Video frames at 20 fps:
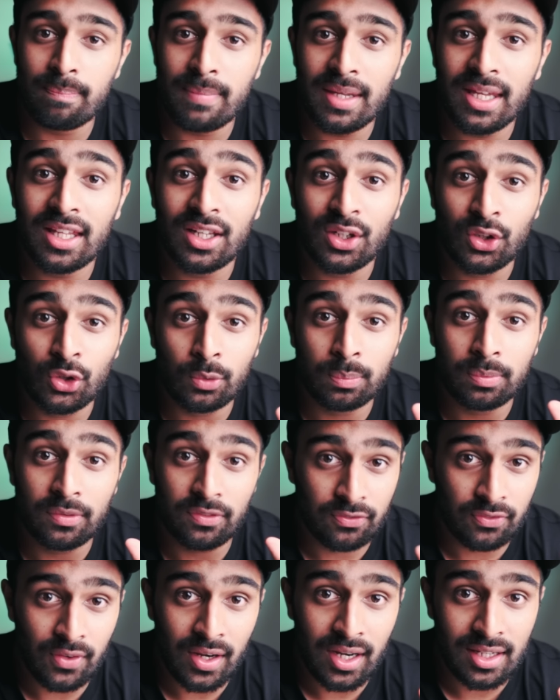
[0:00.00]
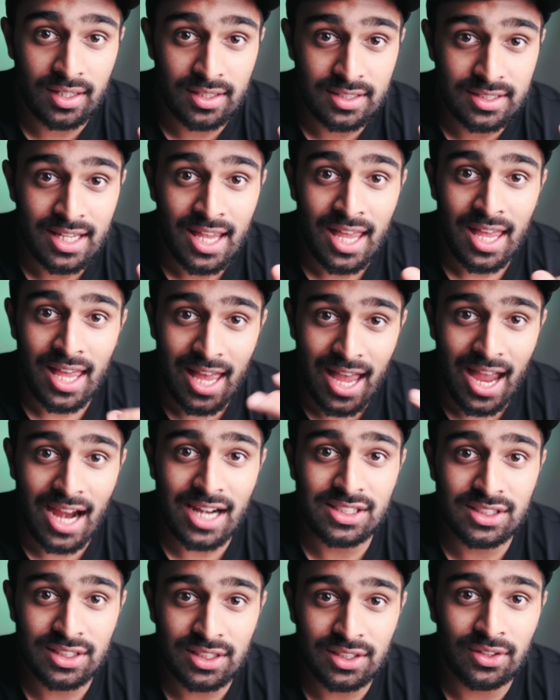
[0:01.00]
me and a group of friends
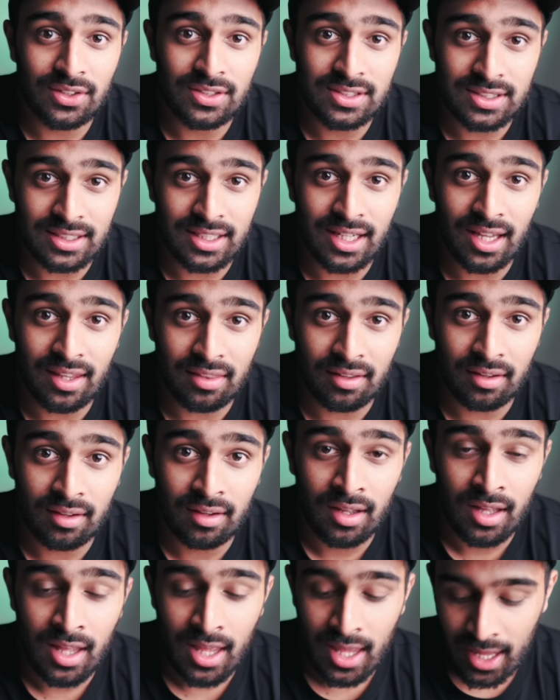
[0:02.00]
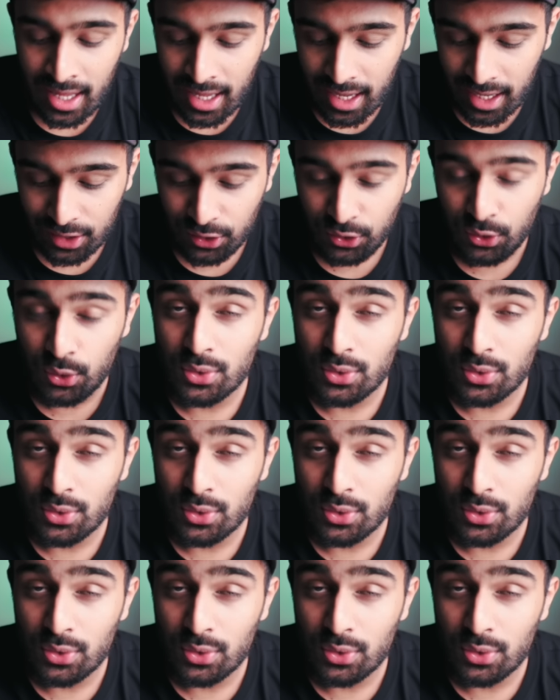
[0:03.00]
actually got together, and